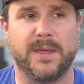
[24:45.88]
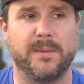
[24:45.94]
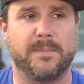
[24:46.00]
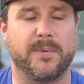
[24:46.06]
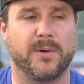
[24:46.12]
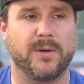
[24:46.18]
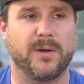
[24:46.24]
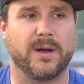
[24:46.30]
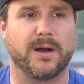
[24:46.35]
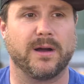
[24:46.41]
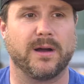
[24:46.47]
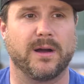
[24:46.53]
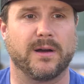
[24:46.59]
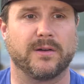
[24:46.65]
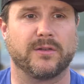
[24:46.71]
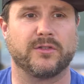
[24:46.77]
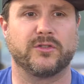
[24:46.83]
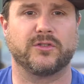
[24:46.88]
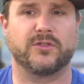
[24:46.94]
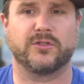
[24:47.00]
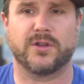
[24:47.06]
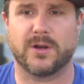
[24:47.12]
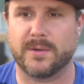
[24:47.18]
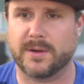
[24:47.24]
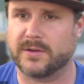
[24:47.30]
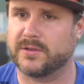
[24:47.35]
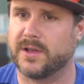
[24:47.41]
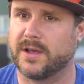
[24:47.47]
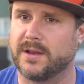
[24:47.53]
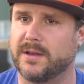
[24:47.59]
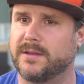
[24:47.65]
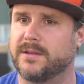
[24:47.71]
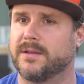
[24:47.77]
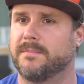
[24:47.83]
People are so
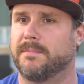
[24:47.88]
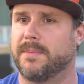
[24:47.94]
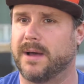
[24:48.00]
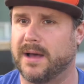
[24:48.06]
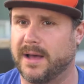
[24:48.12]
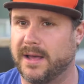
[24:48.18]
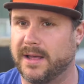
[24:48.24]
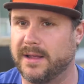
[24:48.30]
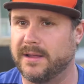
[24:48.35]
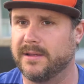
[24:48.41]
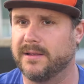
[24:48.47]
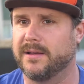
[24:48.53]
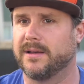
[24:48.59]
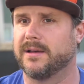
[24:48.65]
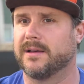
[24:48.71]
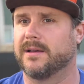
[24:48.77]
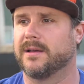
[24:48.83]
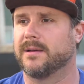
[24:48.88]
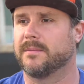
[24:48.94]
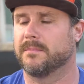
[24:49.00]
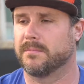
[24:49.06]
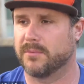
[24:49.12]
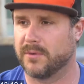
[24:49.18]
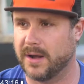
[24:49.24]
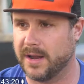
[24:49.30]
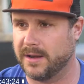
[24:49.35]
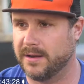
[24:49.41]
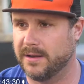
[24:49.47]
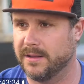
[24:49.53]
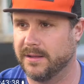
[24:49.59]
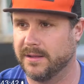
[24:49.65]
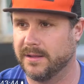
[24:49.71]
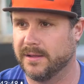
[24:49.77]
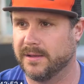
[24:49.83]
excited to buy bread
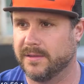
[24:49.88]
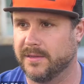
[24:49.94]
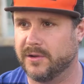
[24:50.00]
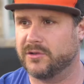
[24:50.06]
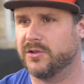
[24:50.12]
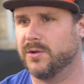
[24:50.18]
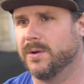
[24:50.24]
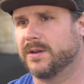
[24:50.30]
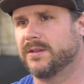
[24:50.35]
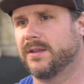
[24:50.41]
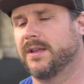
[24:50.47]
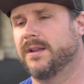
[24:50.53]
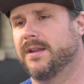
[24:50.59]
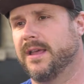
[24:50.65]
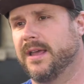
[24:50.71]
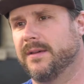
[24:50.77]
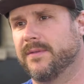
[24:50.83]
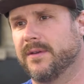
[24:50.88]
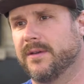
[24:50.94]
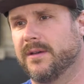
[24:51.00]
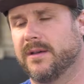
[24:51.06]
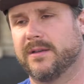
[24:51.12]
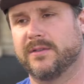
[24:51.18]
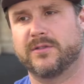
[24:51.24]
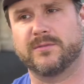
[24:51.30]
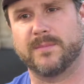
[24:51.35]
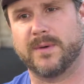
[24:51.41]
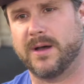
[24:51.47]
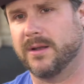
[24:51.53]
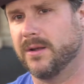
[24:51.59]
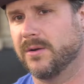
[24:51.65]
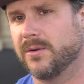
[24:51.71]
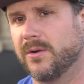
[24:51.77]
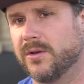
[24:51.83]
they're so excited to have a
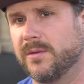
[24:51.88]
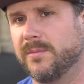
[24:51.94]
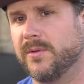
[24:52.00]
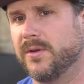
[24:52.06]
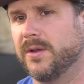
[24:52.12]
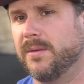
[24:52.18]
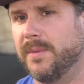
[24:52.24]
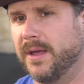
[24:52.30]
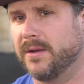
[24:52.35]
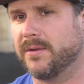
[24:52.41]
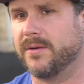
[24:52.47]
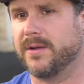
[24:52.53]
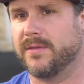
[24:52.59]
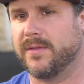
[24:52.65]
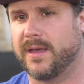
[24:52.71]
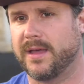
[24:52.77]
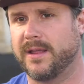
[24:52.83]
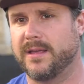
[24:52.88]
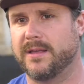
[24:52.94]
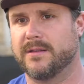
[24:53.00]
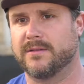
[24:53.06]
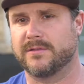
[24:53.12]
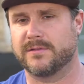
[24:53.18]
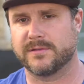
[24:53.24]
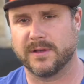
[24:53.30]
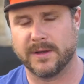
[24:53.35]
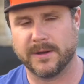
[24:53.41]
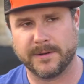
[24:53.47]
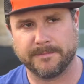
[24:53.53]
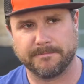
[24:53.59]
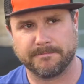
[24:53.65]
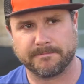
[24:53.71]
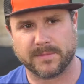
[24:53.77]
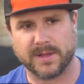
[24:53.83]
small local community bakery that is
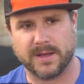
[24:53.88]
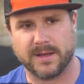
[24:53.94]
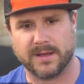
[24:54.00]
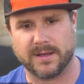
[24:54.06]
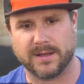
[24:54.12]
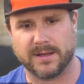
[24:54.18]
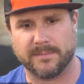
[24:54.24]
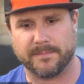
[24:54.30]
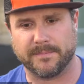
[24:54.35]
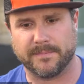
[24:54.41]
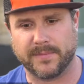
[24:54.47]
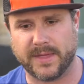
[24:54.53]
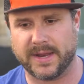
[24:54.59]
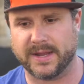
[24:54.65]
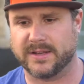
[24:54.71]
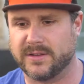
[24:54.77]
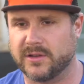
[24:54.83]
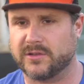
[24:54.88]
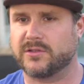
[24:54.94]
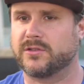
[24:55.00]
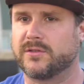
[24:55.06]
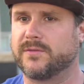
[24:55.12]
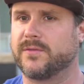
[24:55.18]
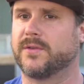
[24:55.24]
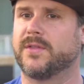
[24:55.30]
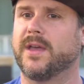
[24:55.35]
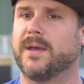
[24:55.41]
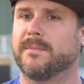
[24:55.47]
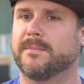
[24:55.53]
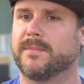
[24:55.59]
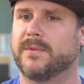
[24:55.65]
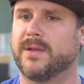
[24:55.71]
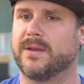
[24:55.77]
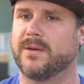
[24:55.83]
that exists for them.
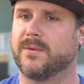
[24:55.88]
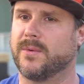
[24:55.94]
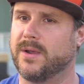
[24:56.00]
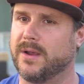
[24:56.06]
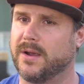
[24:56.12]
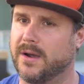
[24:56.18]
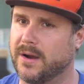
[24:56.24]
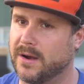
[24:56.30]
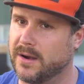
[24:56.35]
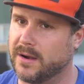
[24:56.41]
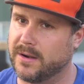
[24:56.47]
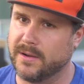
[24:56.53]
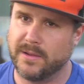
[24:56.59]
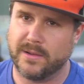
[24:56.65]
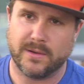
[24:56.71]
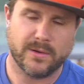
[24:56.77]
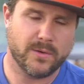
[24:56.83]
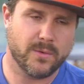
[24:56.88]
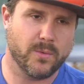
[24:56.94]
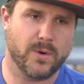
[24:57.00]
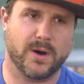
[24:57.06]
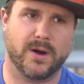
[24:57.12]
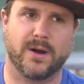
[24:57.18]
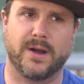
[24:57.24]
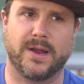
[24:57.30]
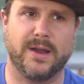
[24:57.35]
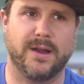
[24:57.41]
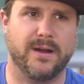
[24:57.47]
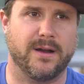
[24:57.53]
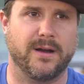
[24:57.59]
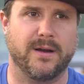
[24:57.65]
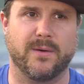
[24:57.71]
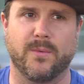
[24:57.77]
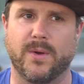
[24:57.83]
You know, we're
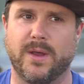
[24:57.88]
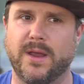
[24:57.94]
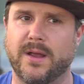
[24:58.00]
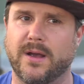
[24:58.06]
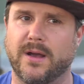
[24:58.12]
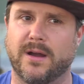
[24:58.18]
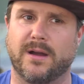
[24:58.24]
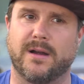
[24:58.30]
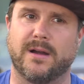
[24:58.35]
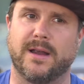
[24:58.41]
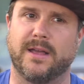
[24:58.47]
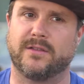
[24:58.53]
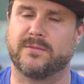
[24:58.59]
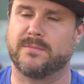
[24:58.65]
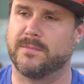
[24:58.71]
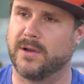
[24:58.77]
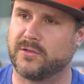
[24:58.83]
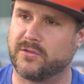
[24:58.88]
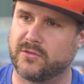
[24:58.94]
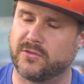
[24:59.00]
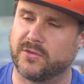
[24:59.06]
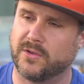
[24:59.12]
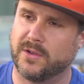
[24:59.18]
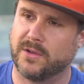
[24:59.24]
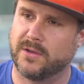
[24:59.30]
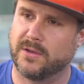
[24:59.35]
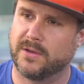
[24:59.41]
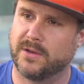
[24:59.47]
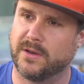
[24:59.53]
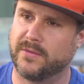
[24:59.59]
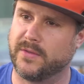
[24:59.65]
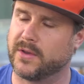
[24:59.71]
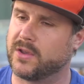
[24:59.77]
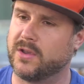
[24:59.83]
here. We are as much
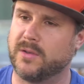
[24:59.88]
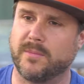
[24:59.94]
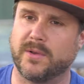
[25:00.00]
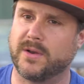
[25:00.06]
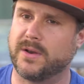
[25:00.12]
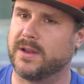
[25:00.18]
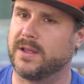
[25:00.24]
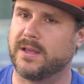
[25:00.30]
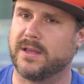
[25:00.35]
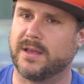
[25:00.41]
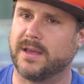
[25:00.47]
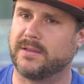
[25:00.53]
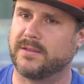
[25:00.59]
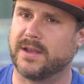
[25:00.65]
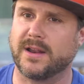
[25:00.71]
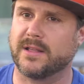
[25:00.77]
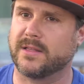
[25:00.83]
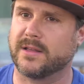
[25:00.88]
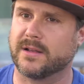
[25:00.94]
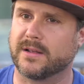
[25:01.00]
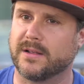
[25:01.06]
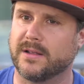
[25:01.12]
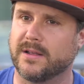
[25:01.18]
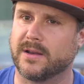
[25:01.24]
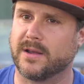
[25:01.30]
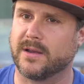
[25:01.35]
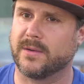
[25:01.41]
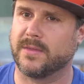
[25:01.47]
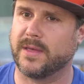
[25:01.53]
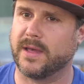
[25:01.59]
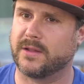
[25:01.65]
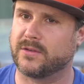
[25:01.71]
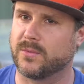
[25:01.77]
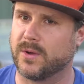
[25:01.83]
of the community as anything. know, and
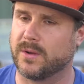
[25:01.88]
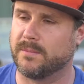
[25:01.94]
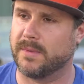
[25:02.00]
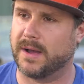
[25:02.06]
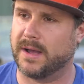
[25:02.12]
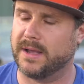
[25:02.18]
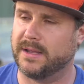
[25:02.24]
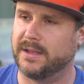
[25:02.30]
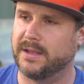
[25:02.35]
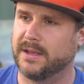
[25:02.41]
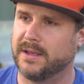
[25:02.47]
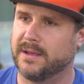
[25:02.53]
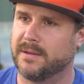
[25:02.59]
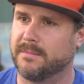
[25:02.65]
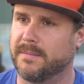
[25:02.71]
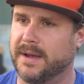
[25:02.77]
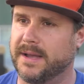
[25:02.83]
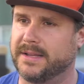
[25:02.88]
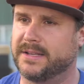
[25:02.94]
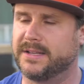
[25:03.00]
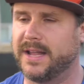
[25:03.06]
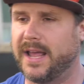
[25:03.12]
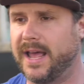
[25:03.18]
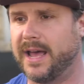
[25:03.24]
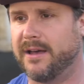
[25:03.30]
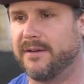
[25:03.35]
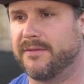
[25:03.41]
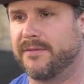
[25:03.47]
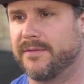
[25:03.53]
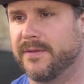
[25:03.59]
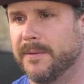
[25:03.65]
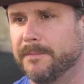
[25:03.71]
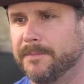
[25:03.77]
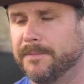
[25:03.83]
that's what my staff.
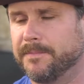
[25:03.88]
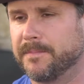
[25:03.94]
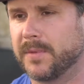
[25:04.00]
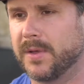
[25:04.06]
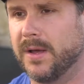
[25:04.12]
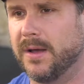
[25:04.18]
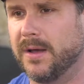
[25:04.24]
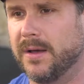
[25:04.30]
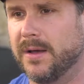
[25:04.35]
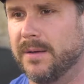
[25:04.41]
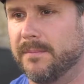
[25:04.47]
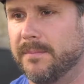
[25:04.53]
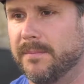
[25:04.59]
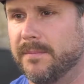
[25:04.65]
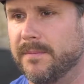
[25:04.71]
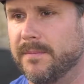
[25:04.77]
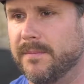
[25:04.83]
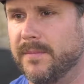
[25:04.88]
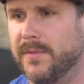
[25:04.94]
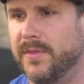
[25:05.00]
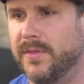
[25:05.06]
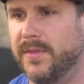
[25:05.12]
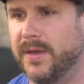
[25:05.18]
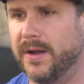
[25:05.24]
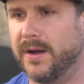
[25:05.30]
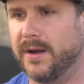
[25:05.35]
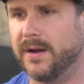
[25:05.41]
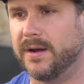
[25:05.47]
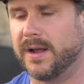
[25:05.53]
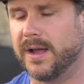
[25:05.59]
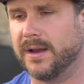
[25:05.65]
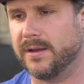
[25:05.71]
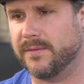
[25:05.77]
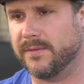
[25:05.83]
Their
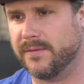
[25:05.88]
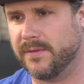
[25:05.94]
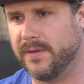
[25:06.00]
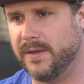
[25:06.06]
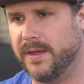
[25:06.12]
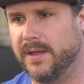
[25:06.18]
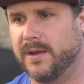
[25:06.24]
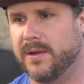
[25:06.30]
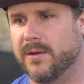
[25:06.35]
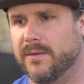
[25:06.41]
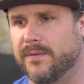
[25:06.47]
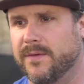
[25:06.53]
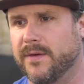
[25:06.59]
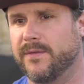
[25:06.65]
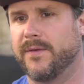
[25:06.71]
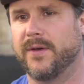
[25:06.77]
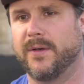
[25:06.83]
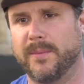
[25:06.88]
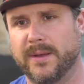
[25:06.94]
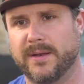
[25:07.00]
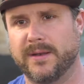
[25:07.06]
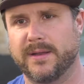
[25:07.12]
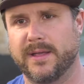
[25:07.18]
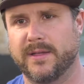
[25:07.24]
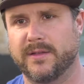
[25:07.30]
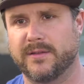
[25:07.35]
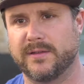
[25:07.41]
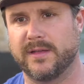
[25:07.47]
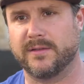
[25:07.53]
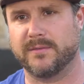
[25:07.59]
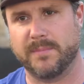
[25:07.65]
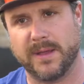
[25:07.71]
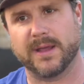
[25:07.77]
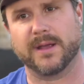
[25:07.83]
kind of fulfillment
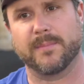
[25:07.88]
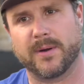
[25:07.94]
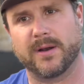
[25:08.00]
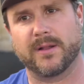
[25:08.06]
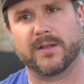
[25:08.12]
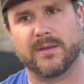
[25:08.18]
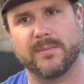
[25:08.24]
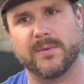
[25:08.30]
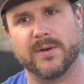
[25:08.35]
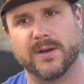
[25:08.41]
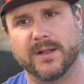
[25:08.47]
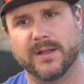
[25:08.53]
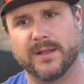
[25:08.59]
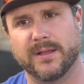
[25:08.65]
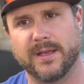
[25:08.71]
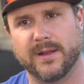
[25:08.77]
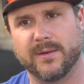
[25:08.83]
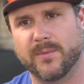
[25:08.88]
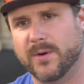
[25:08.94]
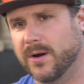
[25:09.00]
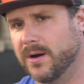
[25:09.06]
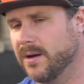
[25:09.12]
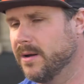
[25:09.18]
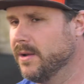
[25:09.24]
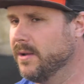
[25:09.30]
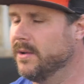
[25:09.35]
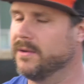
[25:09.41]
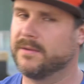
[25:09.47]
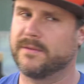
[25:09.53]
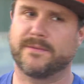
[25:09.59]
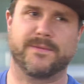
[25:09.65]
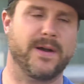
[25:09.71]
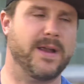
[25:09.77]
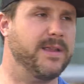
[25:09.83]
is being a part of the community, and we're
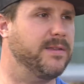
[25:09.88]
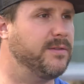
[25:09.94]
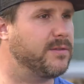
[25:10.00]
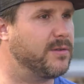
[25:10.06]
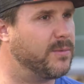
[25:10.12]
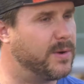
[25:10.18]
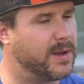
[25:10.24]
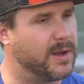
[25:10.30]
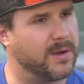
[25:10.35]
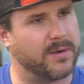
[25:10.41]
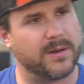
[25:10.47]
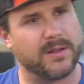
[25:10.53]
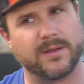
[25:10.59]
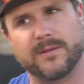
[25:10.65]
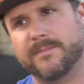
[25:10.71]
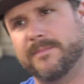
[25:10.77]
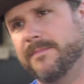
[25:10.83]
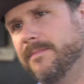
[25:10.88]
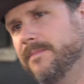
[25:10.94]
friends, and we go to